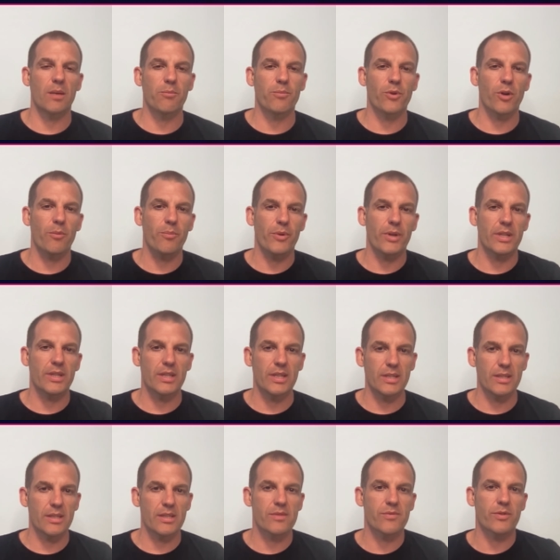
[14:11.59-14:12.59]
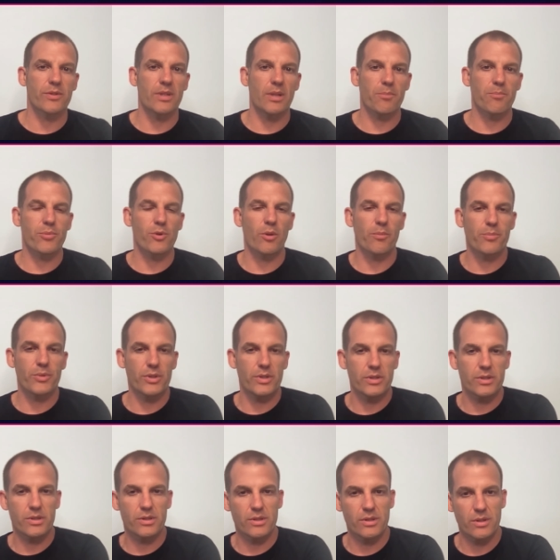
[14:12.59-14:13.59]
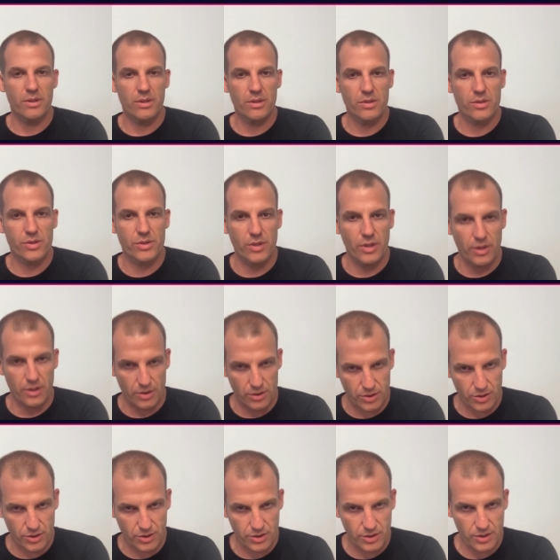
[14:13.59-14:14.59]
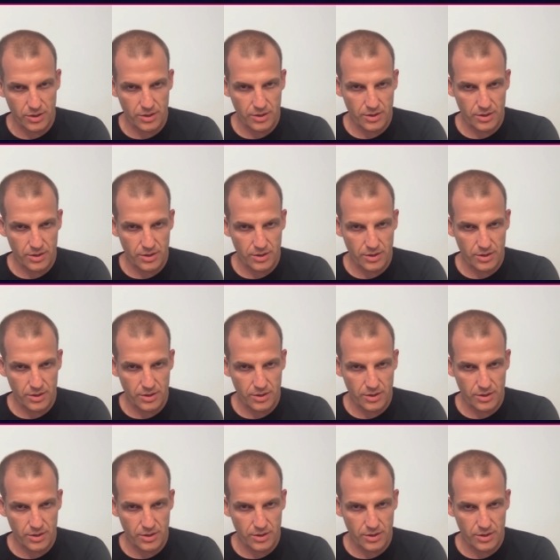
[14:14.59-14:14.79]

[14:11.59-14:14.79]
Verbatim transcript: appropriate index for the appropriate search.